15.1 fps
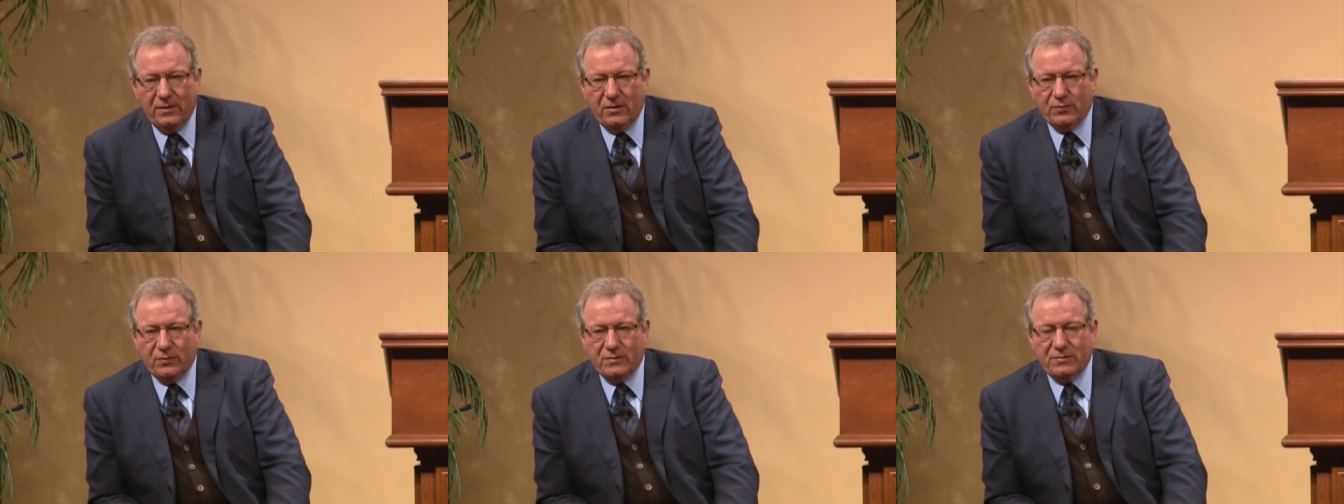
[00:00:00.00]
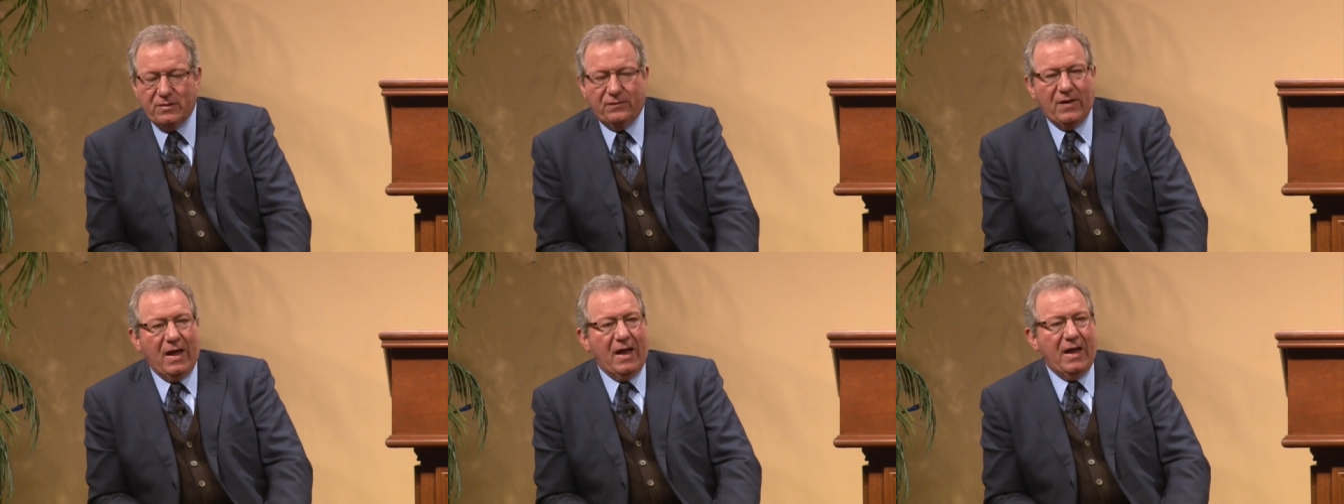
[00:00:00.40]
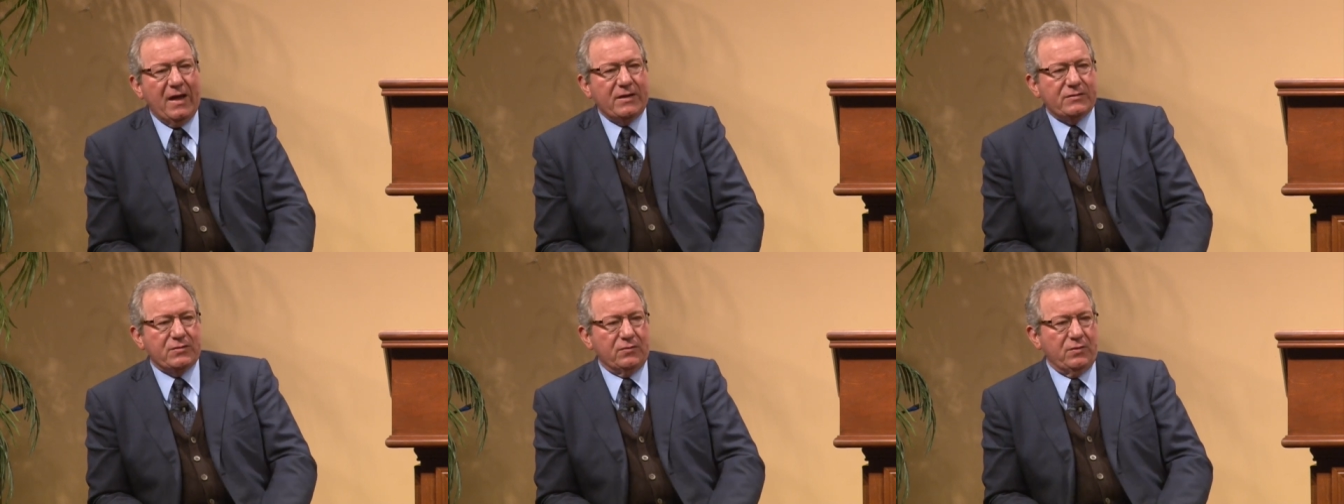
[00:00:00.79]
This was
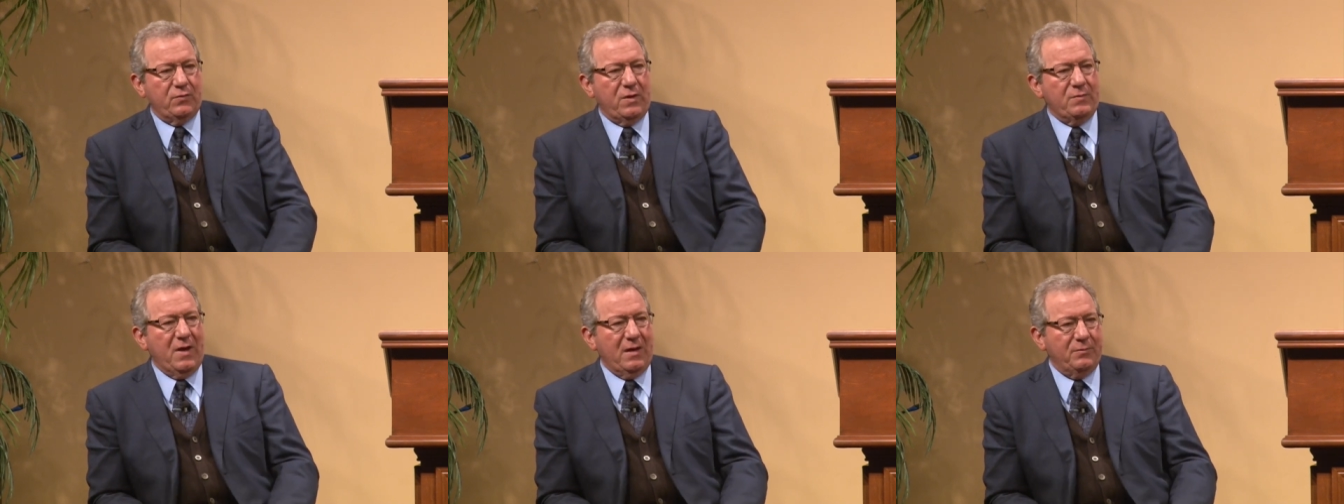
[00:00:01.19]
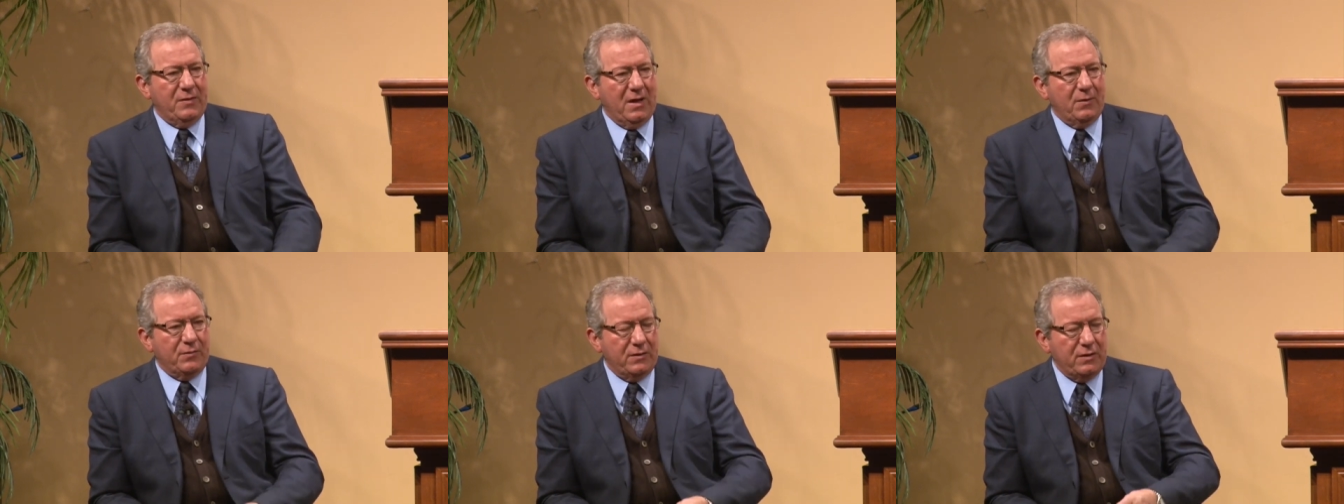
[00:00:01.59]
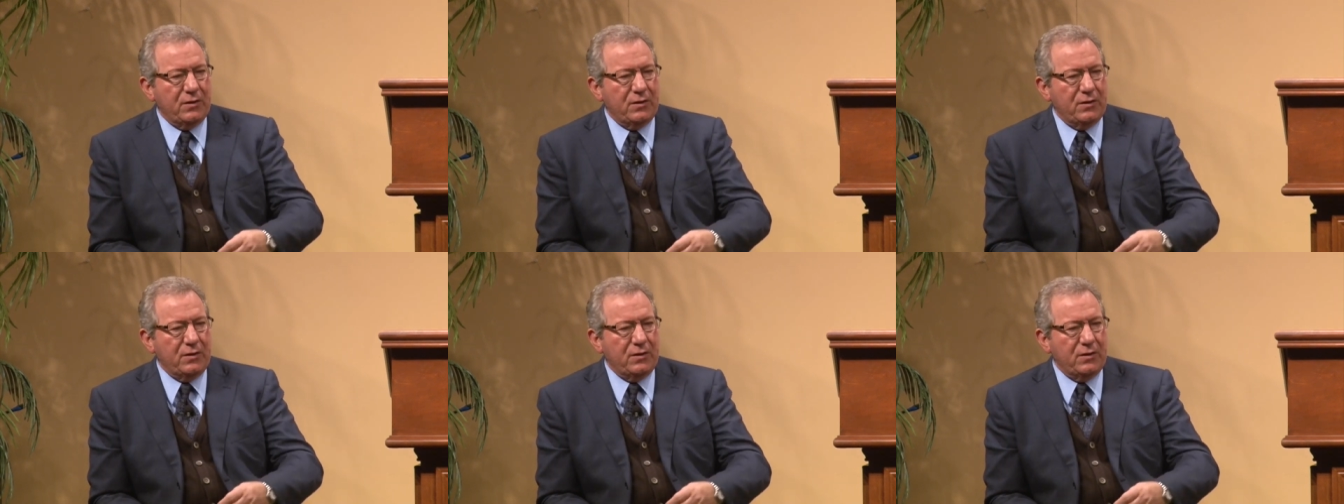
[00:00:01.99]
devised so that we might be able